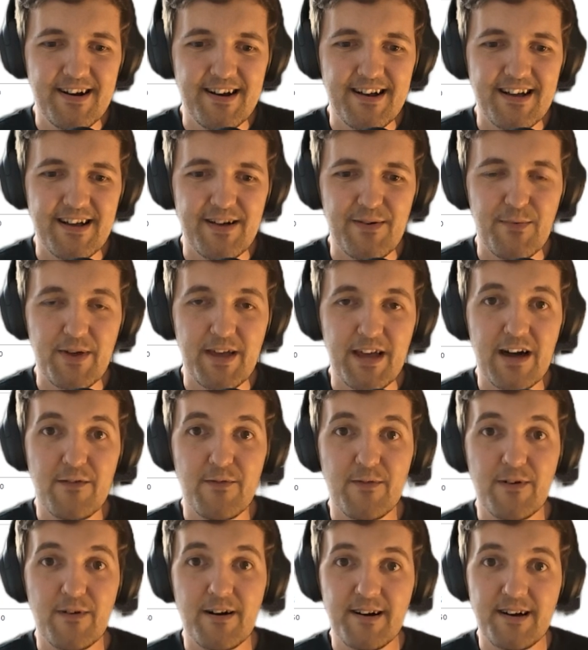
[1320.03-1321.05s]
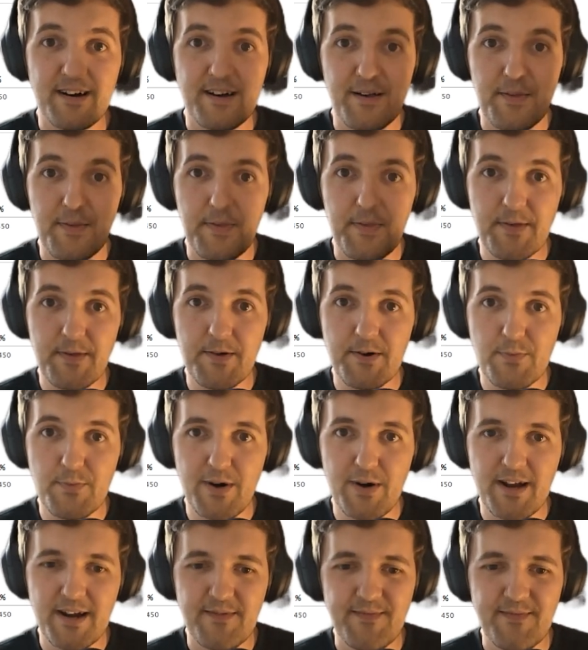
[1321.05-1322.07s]
we have a third
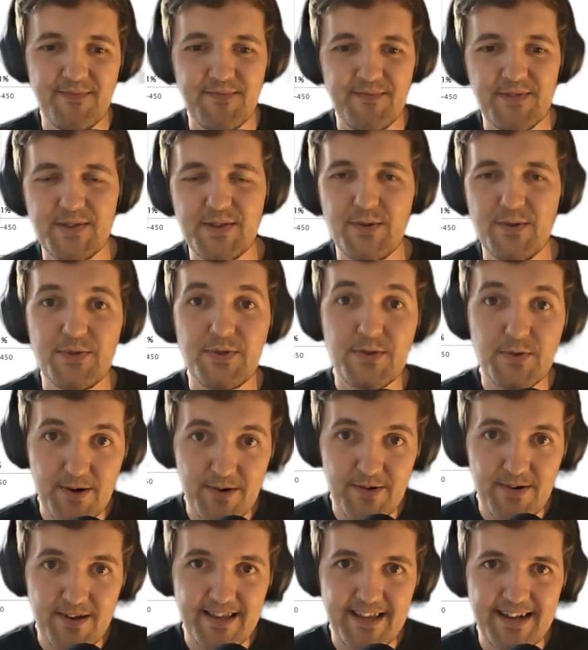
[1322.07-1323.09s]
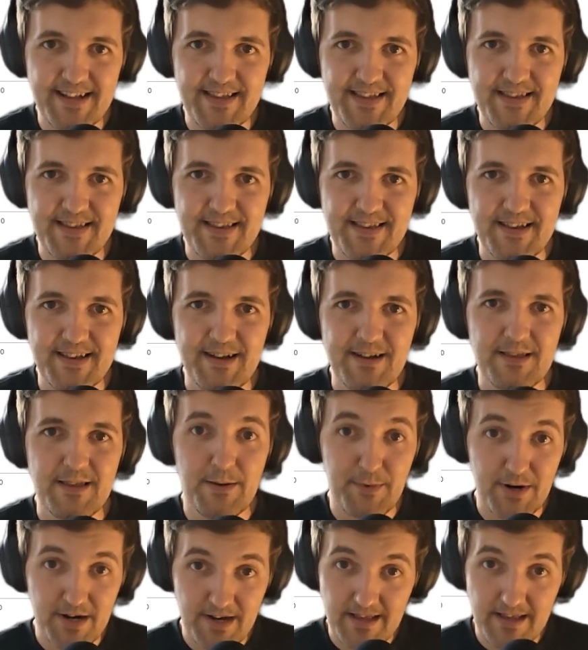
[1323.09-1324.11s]
one. So 3 rate cuts. The
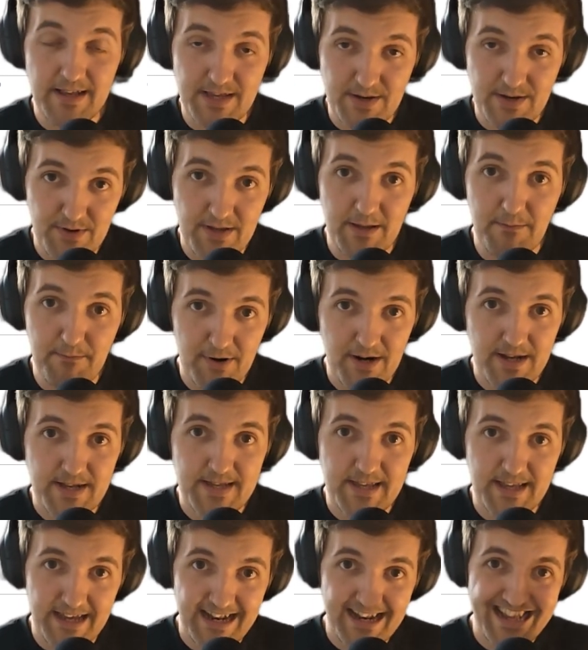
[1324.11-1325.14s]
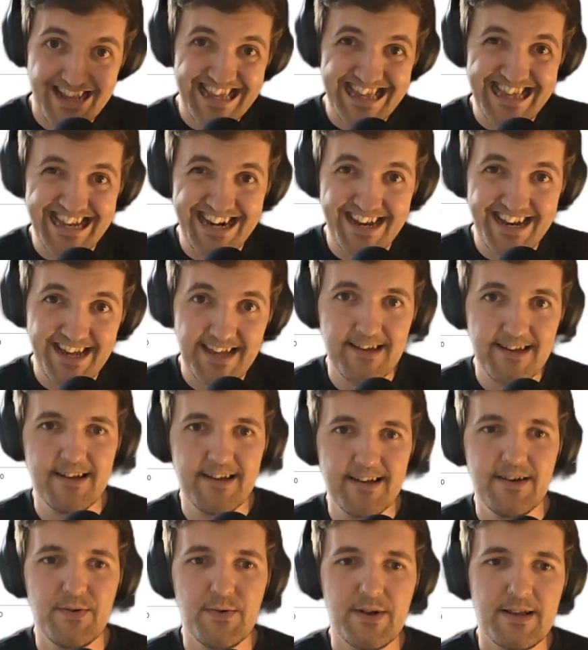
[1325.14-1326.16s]
market is already pricing in 3
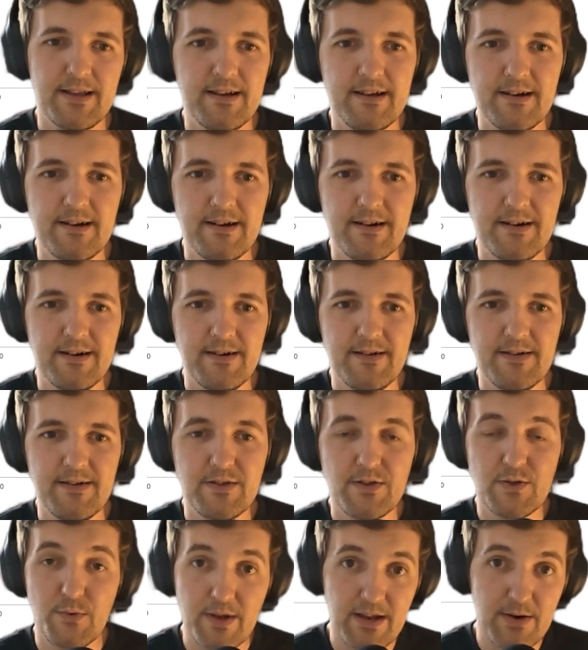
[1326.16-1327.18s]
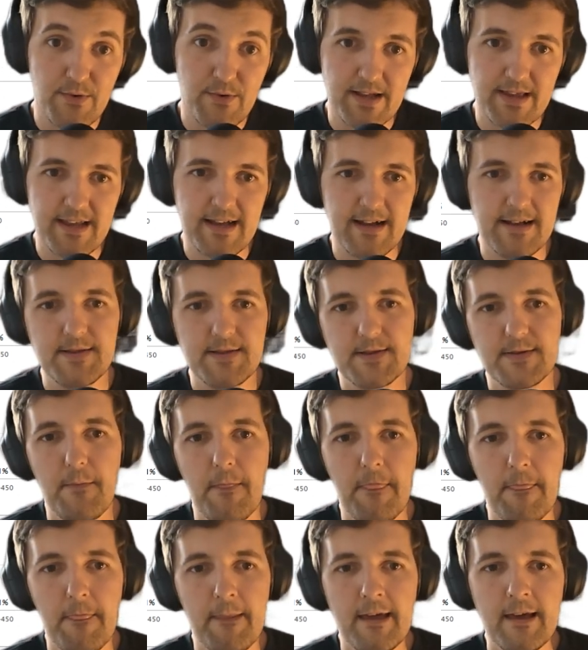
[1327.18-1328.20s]
rate cuts.
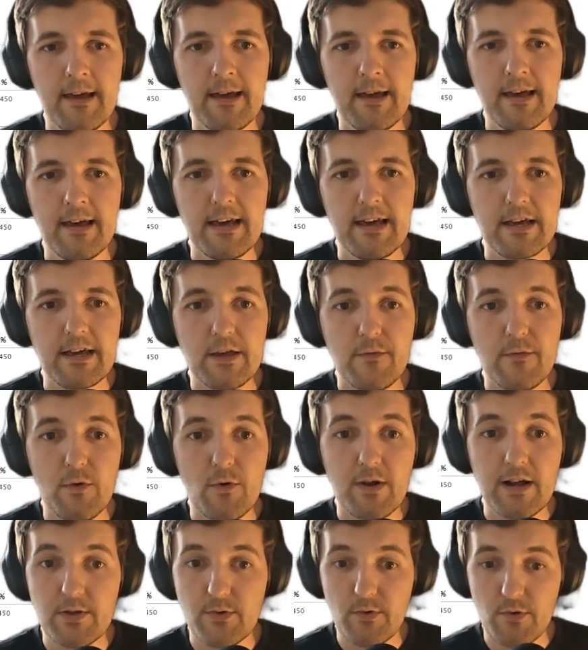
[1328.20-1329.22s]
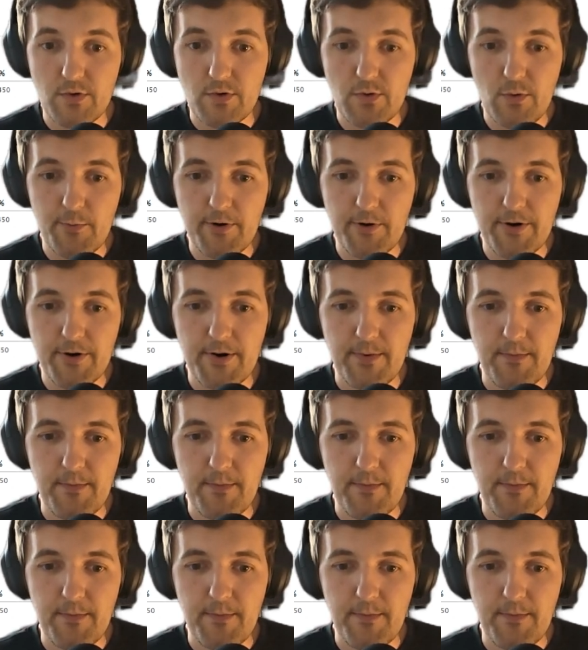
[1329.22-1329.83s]
If you look at October,